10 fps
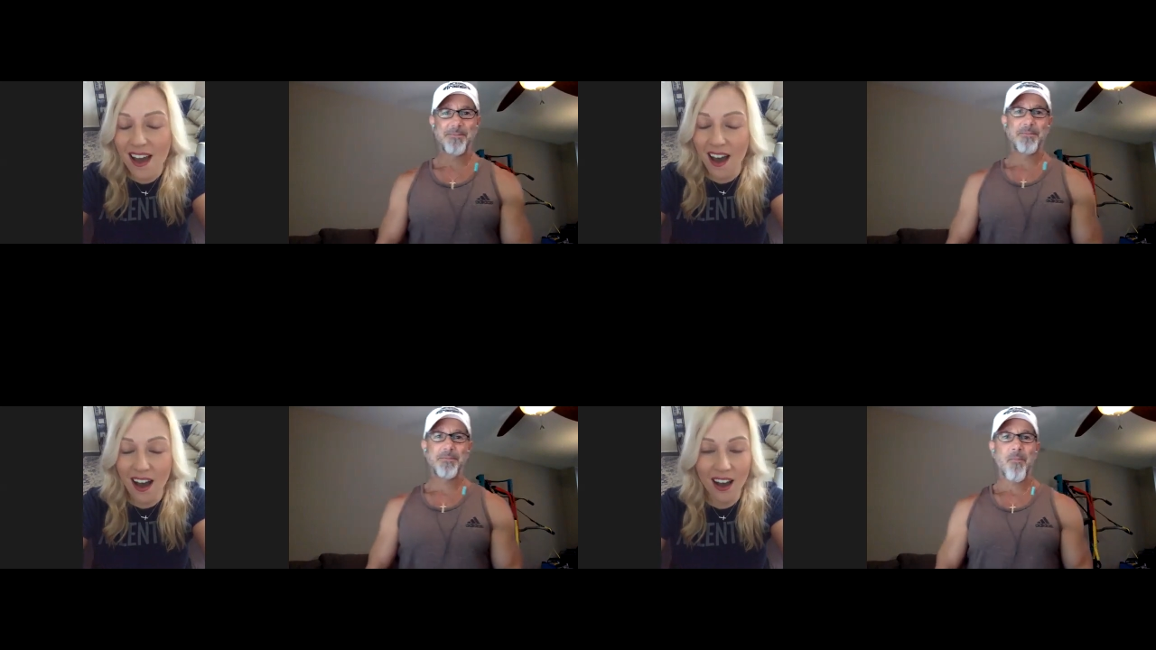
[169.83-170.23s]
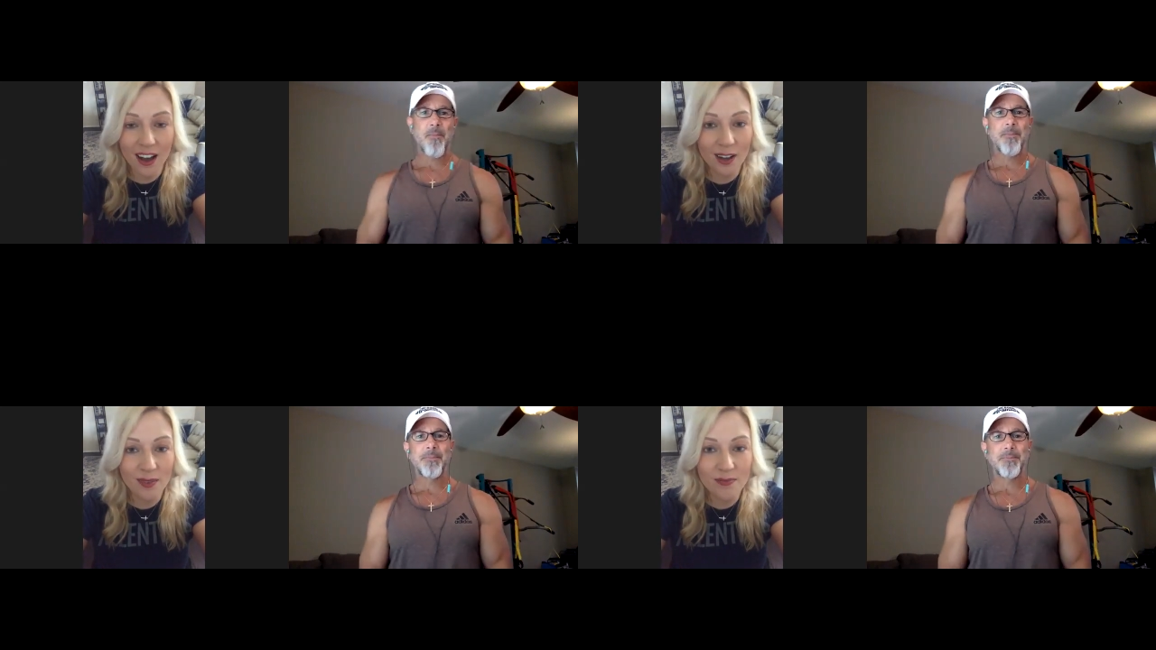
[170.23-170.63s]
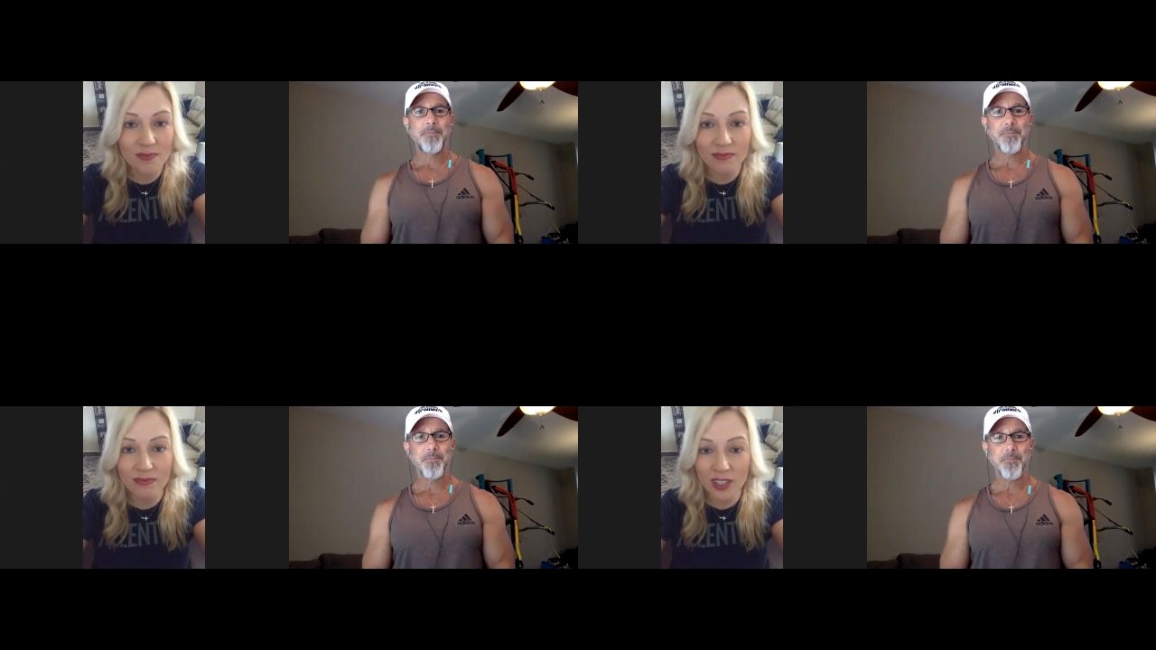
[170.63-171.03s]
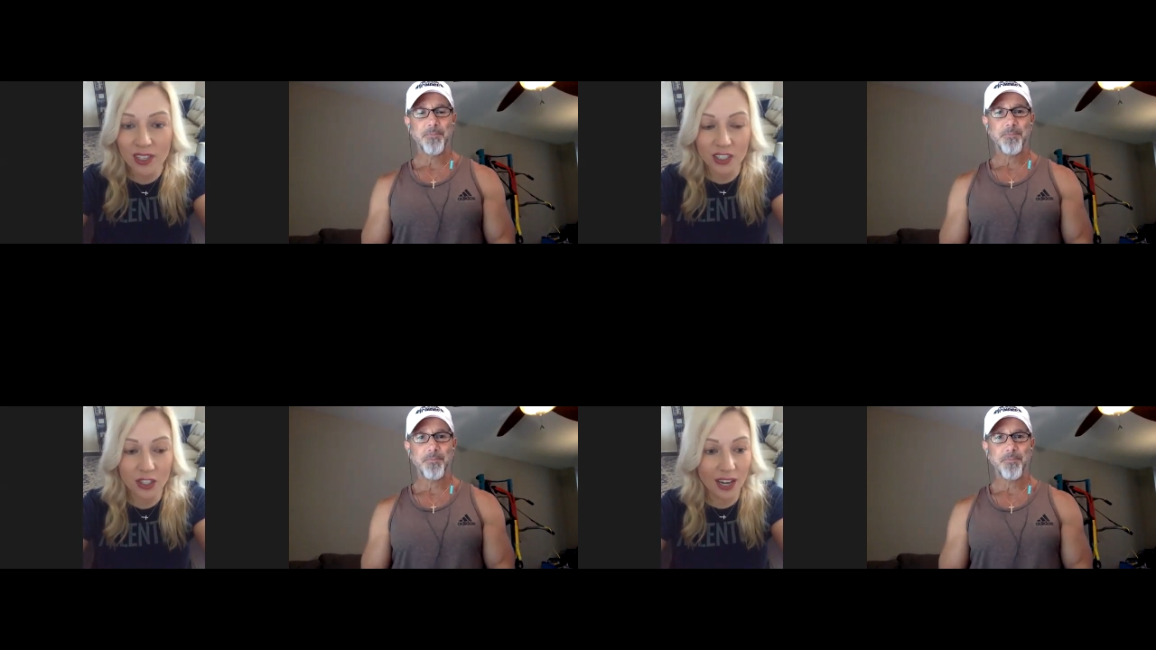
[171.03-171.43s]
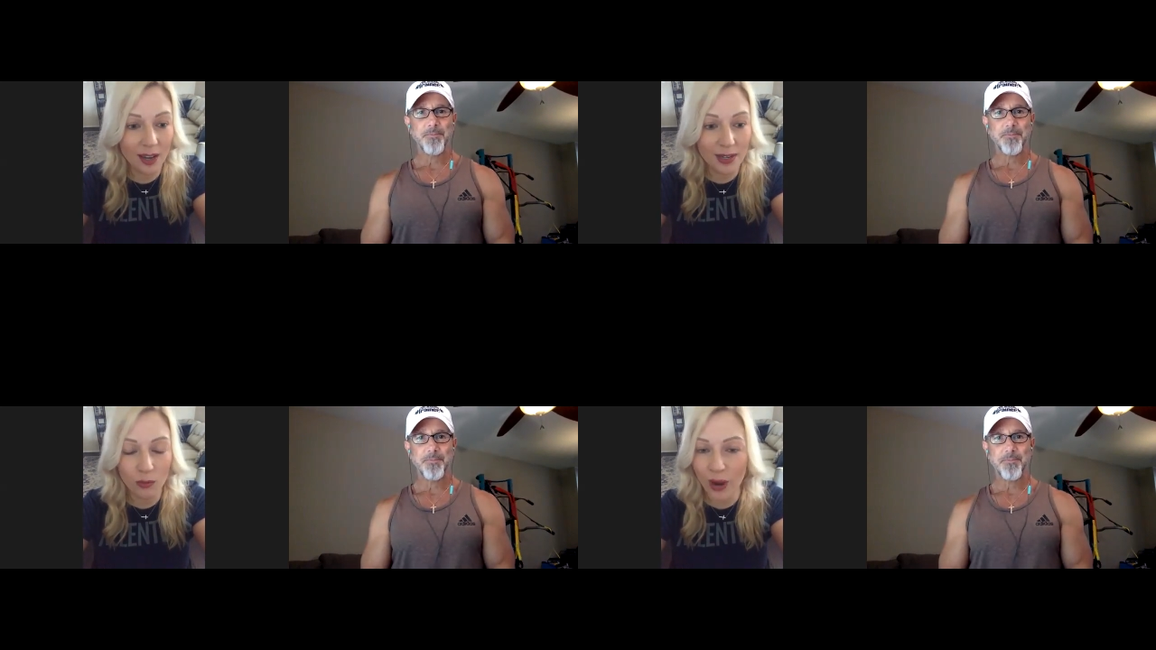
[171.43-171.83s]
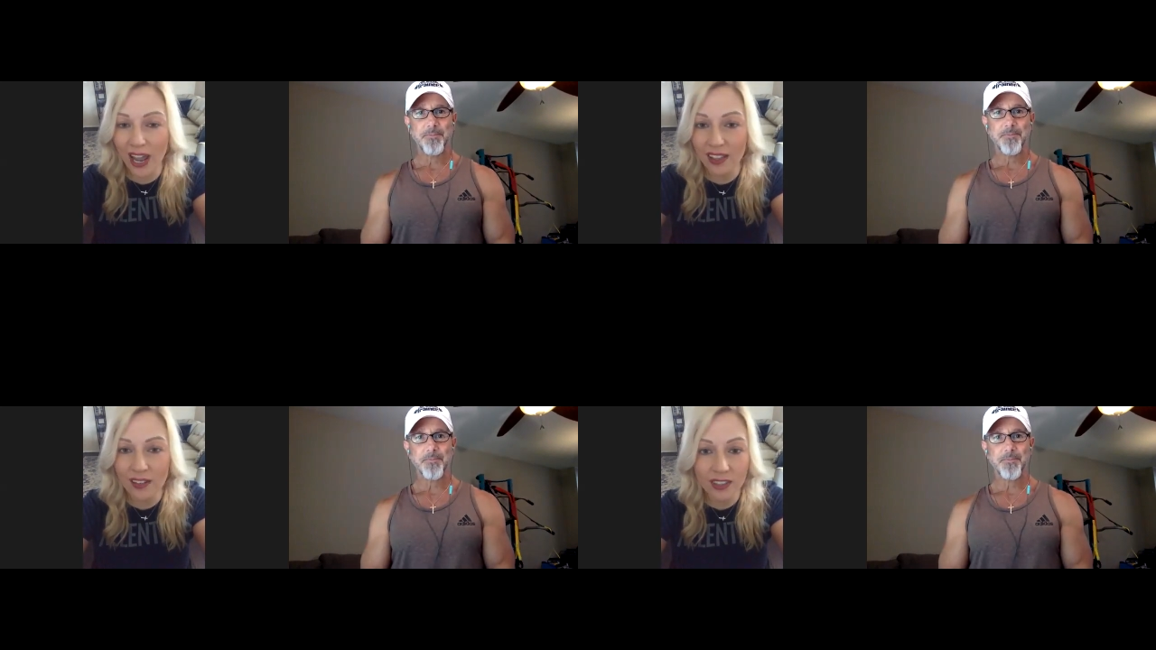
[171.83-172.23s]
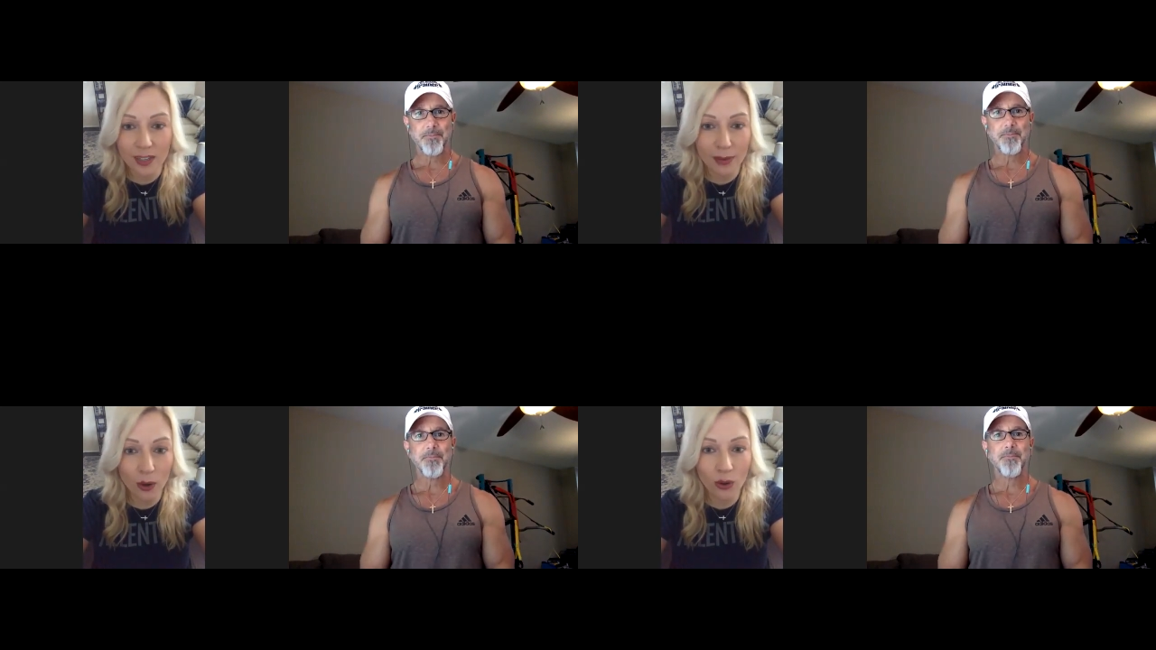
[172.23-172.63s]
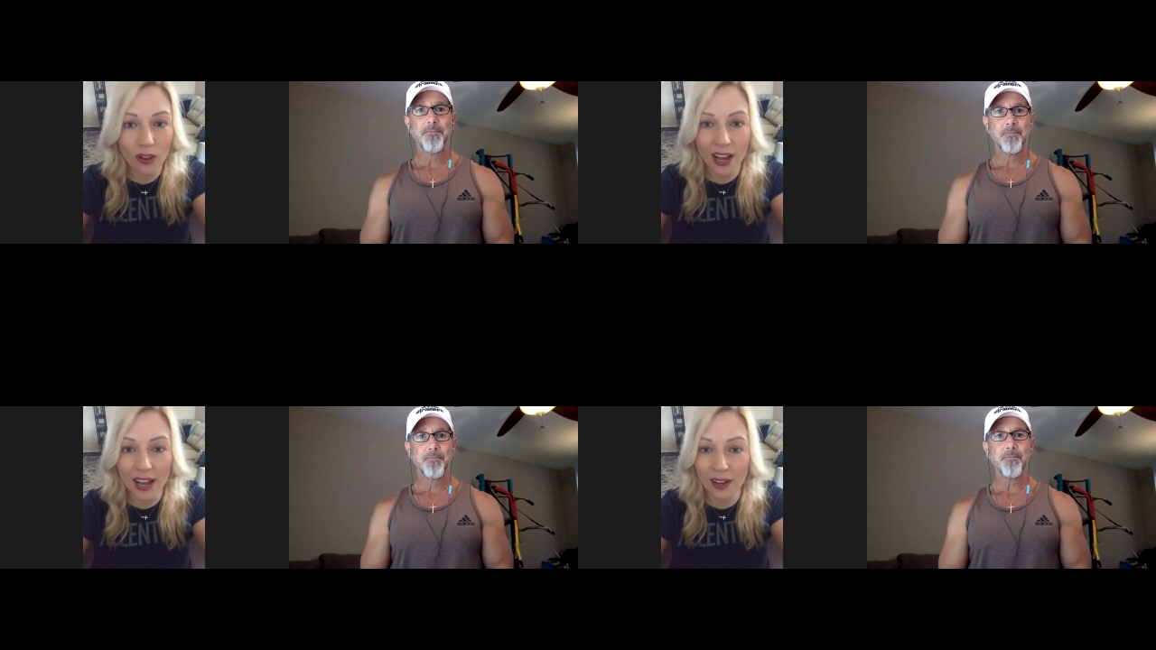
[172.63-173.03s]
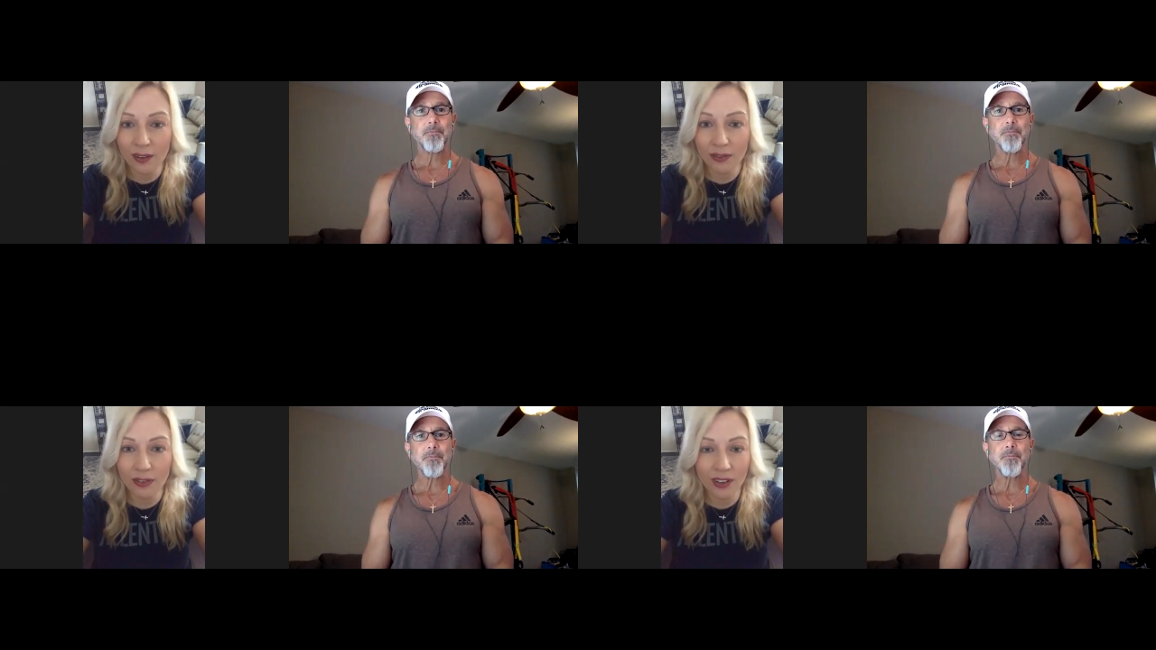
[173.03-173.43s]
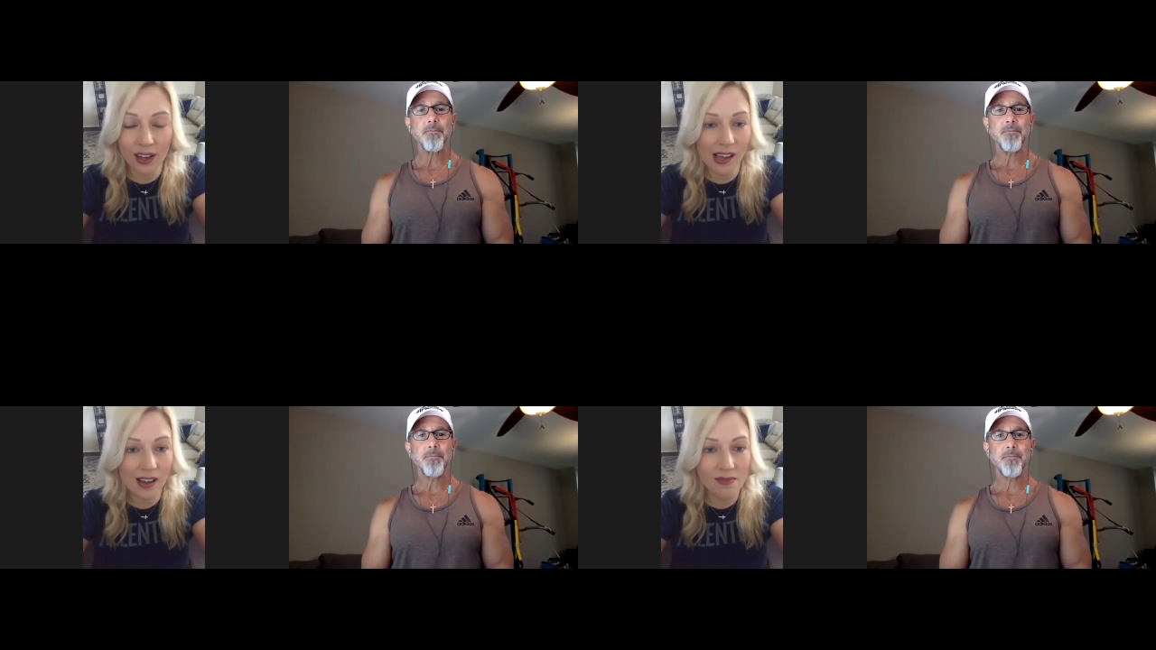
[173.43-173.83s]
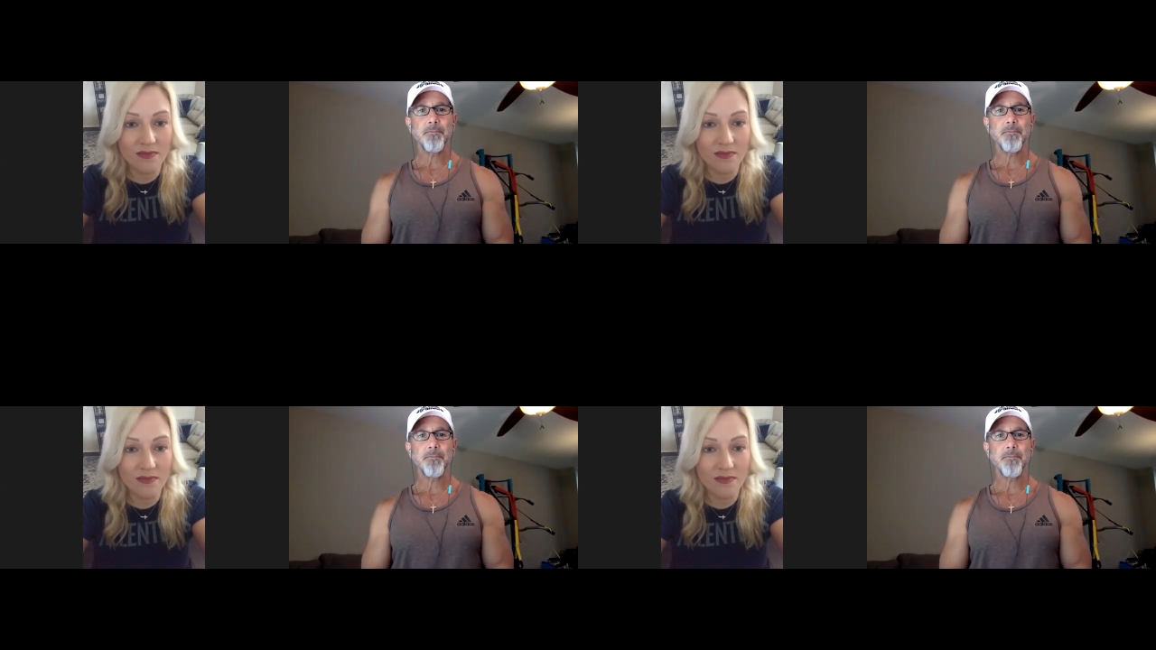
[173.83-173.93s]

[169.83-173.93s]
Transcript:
Speaker 1: Um, t- I did weightlifting my whole life. Um,